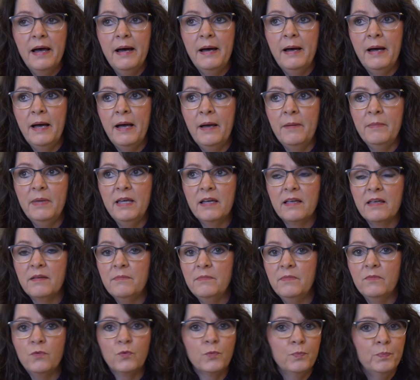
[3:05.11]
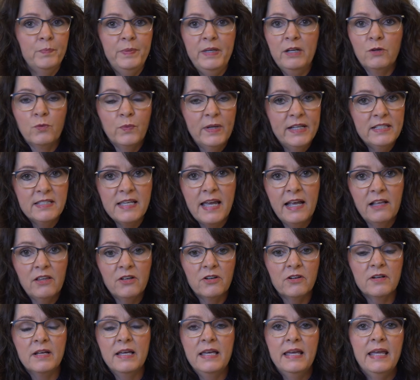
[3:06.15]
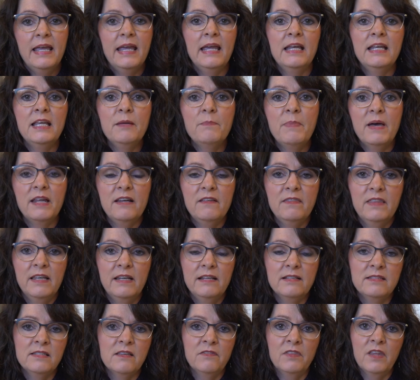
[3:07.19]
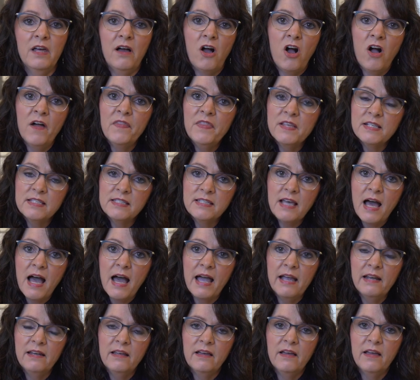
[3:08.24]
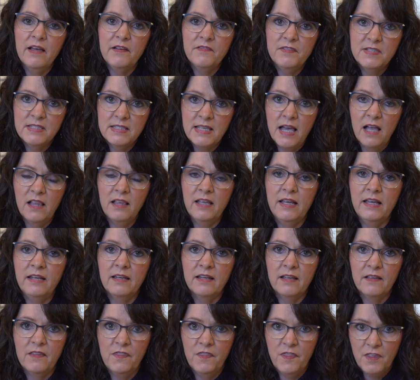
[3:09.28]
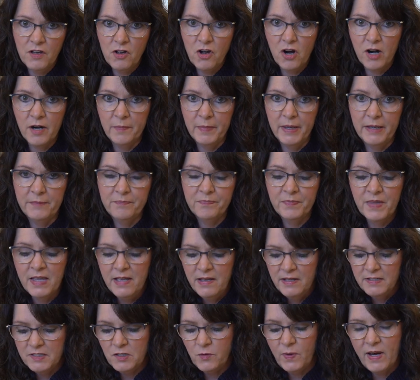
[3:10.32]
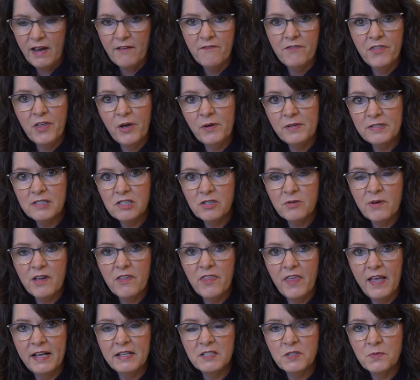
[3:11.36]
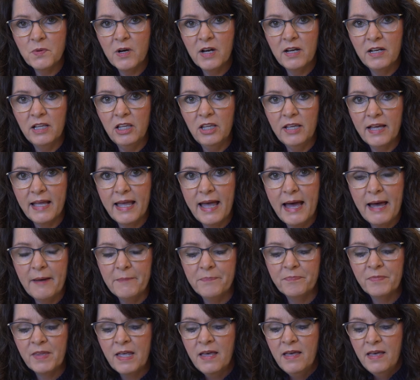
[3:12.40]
It can be a retailer, anybody that is on the side of selling the garment. So we have those three things we're going to look at.